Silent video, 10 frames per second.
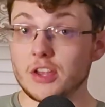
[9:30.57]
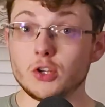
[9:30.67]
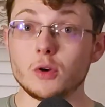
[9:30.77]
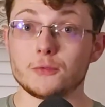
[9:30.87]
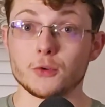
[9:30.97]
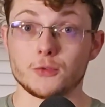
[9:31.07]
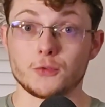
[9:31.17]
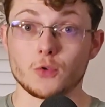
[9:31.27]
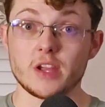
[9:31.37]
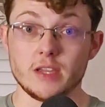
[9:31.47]
They do it for
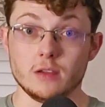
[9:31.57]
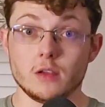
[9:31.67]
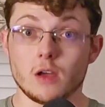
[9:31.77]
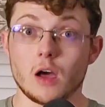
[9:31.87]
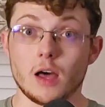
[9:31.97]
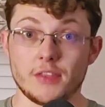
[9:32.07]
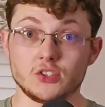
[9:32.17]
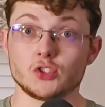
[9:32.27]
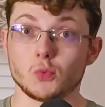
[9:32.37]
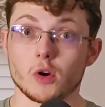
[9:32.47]
free.
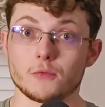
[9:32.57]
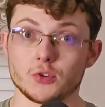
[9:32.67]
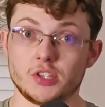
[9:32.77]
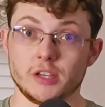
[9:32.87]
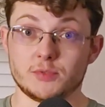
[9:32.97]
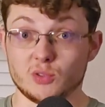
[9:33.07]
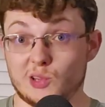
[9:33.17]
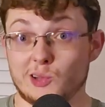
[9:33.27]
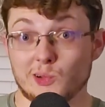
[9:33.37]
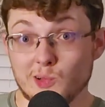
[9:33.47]
They just work for tips, so
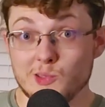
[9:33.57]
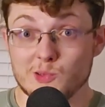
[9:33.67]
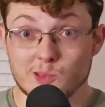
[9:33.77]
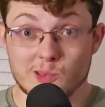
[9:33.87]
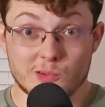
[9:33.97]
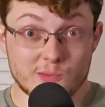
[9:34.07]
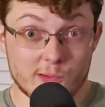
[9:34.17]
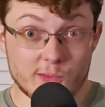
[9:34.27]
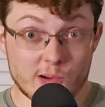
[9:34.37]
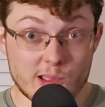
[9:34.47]
technically you can get it
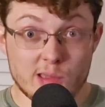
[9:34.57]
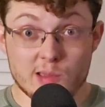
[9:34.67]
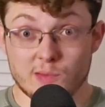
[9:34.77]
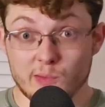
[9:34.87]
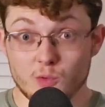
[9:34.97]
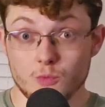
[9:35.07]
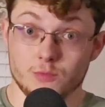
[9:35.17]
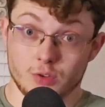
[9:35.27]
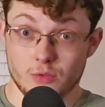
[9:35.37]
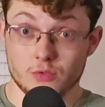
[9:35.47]
for free if
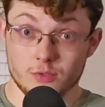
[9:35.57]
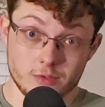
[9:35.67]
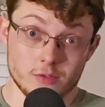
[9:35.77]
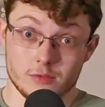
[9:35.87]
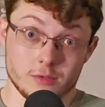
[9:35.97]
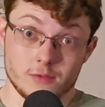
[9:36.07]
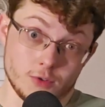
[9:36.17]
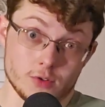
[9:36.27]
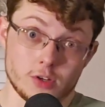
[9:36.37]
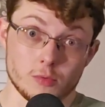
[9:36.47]

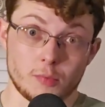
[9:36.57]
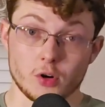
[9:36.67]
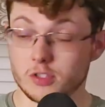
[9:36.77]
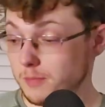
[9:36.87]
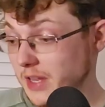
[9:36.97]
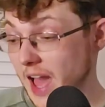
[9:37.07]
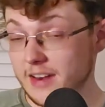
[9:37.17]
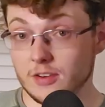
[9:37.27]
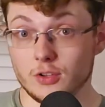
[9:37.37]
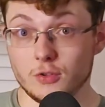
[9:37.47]
if you're a terrible person. But
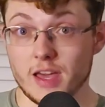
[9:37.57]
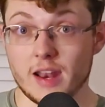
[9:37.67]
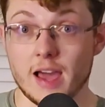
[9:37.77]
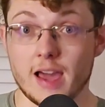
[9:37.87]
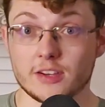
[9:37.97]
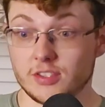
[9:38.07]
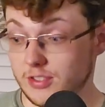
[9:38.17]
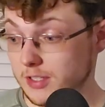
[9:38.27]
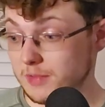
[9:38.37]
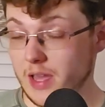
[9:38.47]
I didn't do that. I
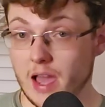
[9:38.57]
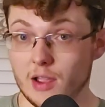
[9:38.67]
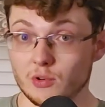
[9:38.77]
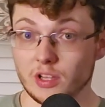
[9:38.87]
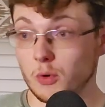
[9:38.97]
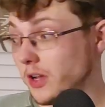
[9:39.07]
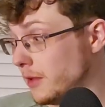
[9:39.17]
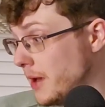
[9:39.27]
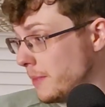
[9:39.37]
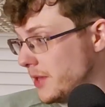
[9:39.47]
actually tipped the guy really
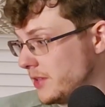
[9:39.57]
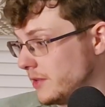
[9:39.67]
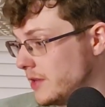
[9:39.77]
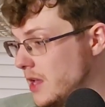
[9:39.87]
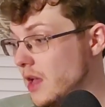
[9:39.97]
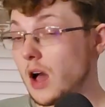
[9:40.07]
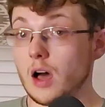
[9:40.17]
well, in my opinion,